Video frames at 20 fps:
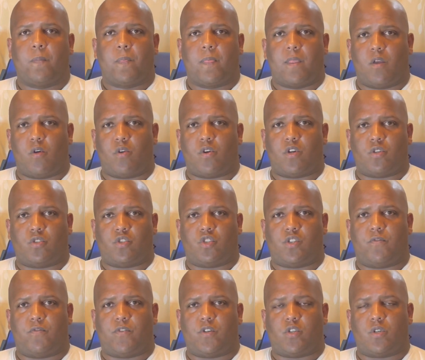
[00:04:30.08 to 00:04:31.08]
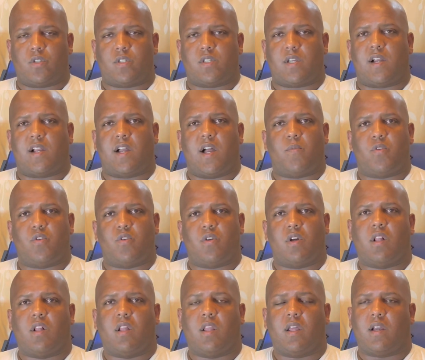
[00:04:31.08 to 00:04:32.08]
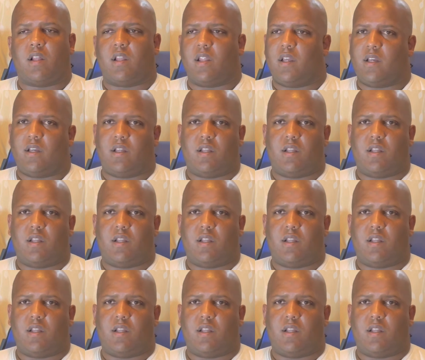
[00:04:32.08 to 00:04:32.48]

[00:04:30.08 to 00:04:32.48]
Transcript: go to jiffyshirts.com. When you click, like,